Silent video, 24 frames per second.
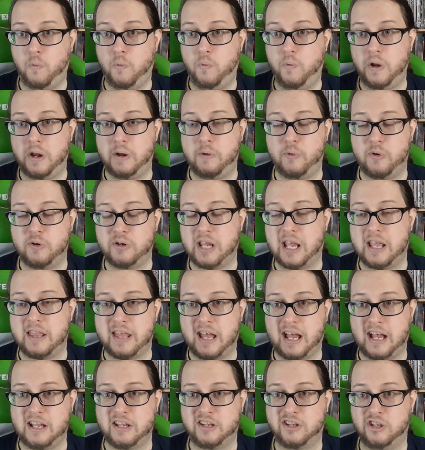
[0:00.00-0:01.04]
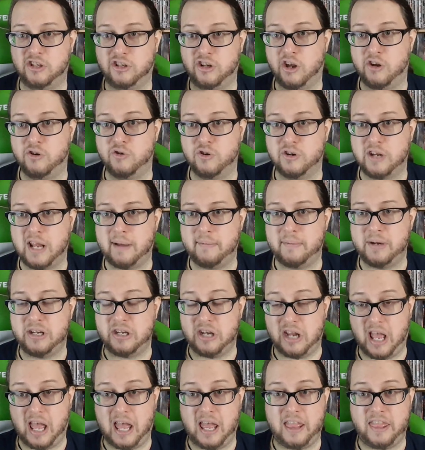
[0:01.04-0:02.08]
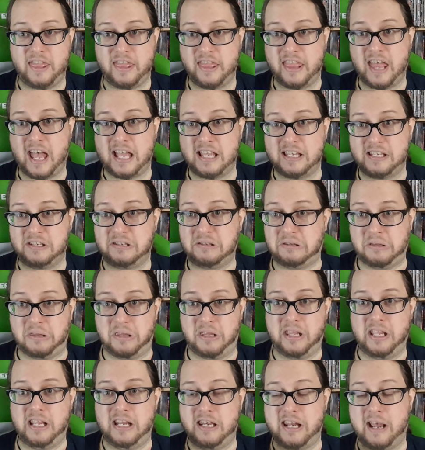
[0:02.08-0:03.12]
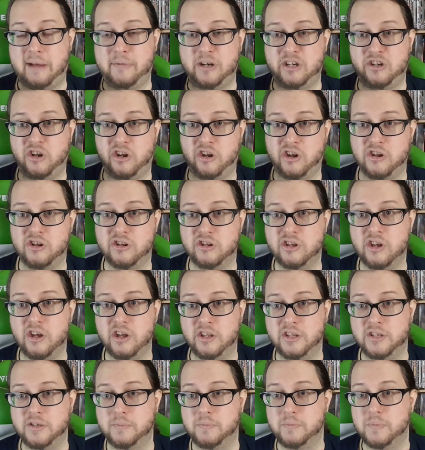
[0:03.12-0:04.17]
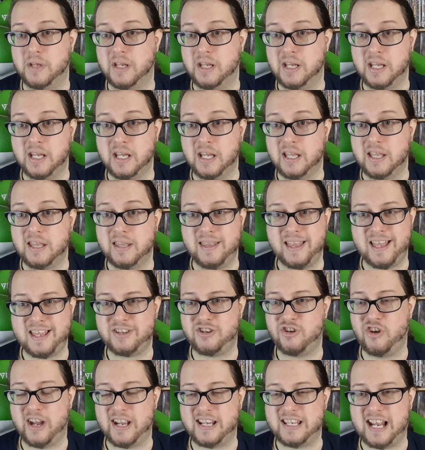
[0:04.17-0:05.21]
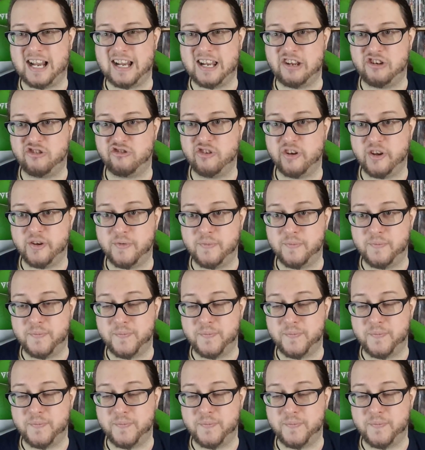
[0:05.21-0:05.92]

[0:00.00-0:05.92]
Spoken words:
we will take that as the total damage, and that's the damage the gun does. That's not exactly true.